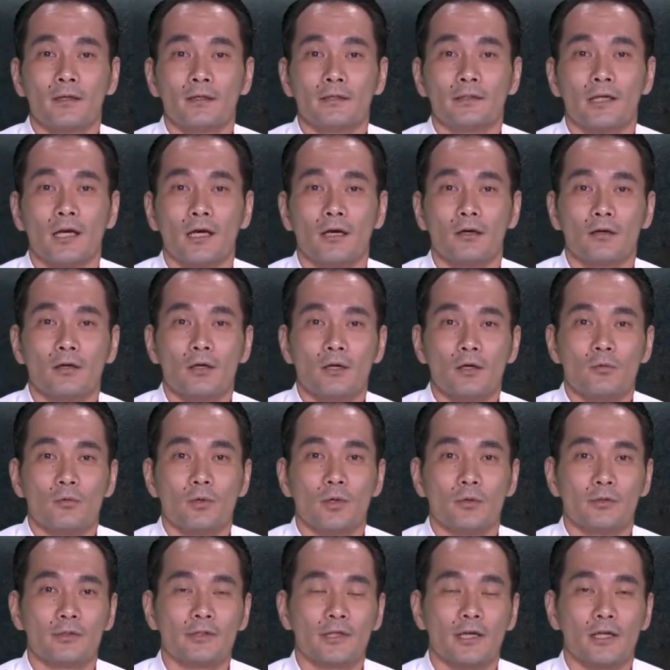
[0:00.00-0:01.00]
Now,
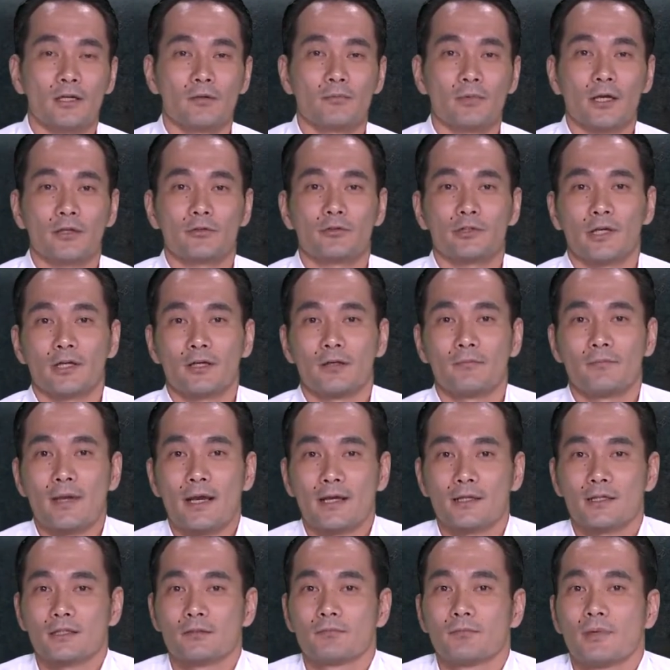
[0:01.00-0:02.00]
when we're talking about trying to
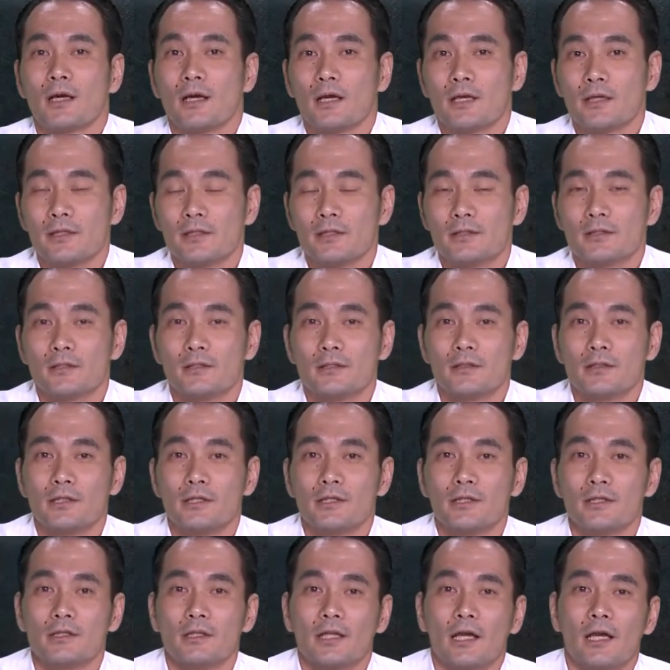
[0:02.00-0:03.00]
maximize
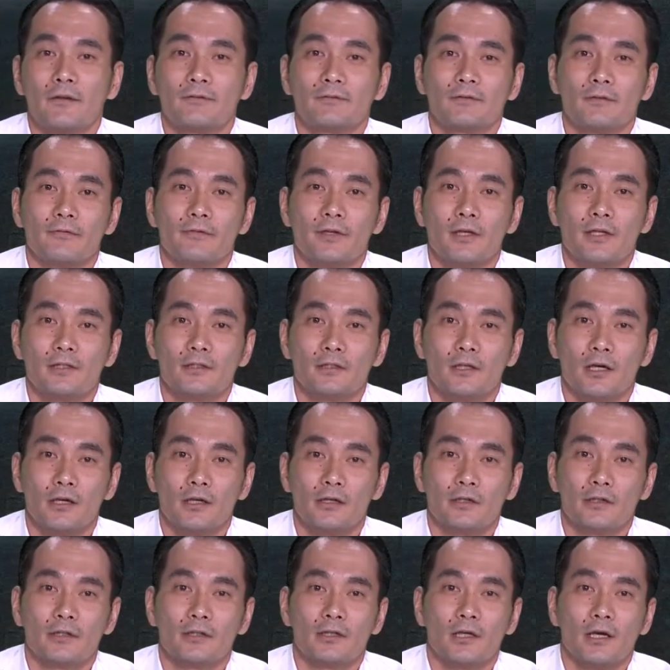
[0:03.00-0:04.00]
the life of a
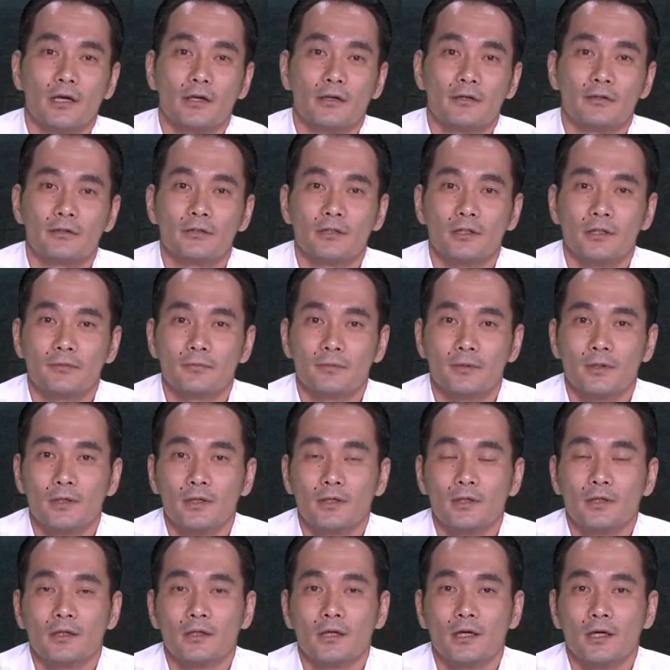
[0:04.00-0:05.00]
soldering iron tip,
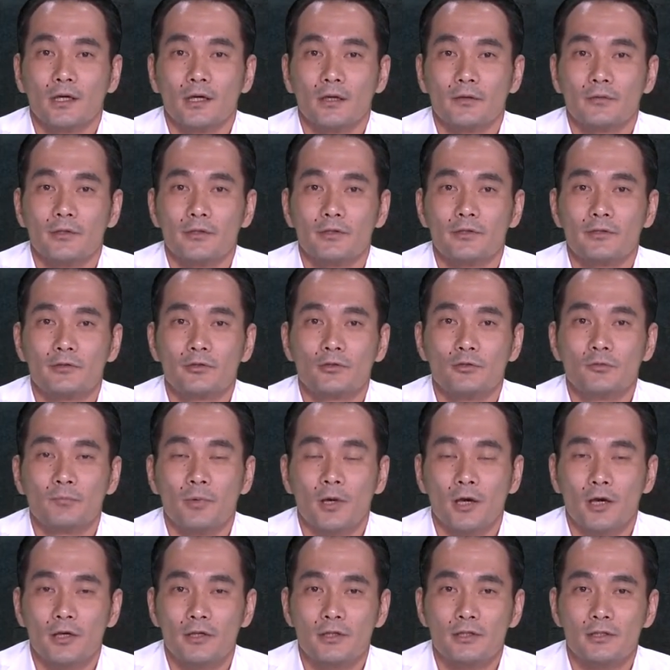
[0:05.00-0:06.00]
there's two
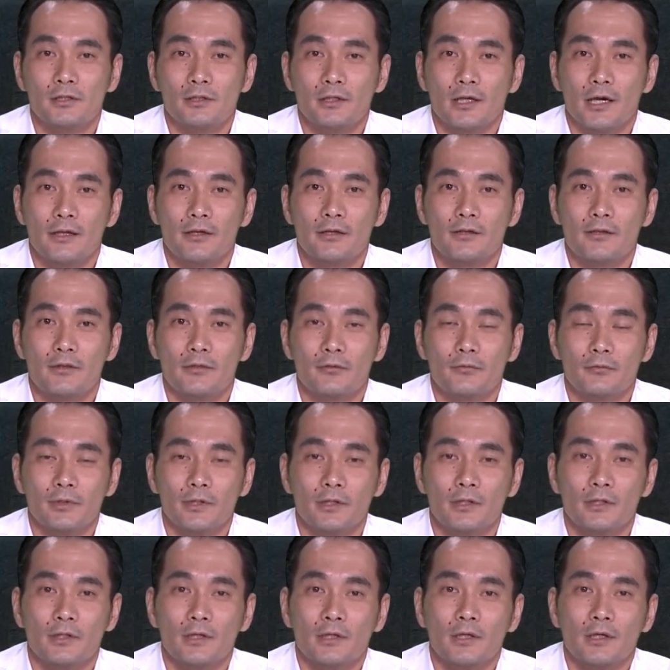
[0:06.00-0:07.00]
parts out of the
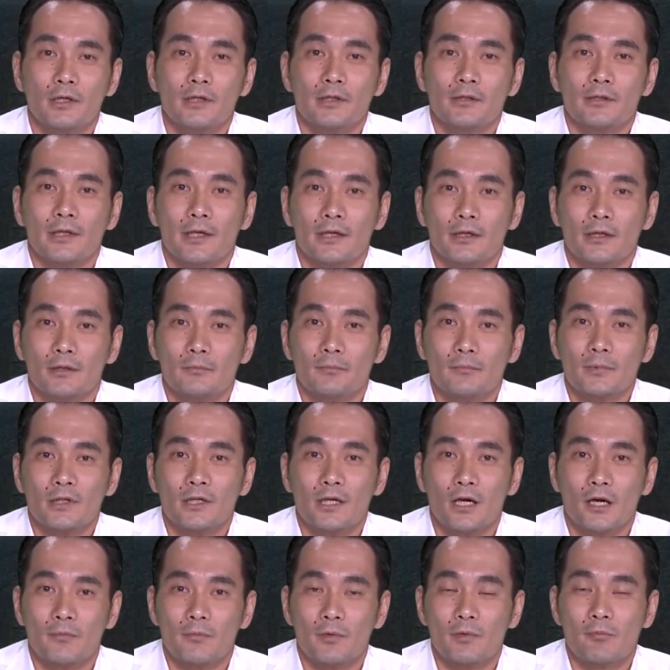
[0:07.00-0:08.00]
three that
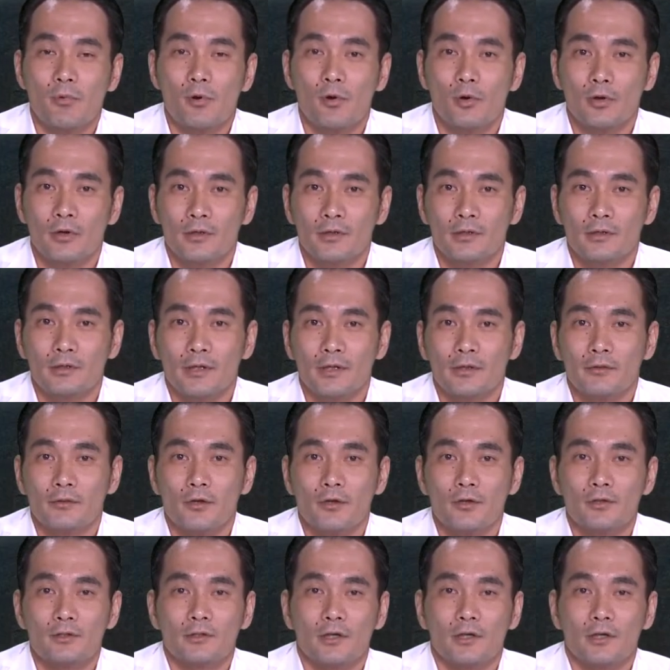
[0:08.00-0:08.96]
become important, and those